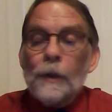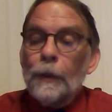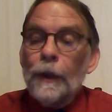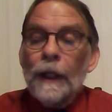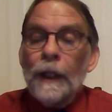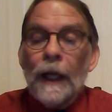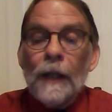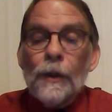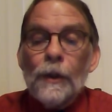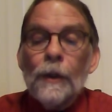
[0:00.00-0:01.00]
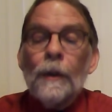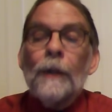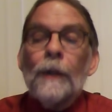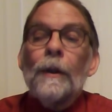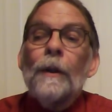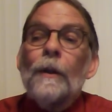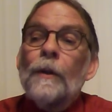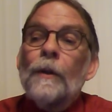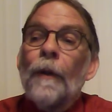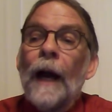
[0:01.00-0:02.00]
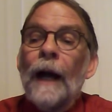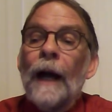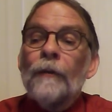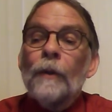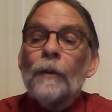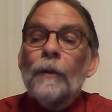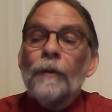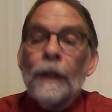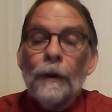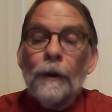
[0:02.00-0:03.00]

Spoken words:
pre-K student to the high school senior.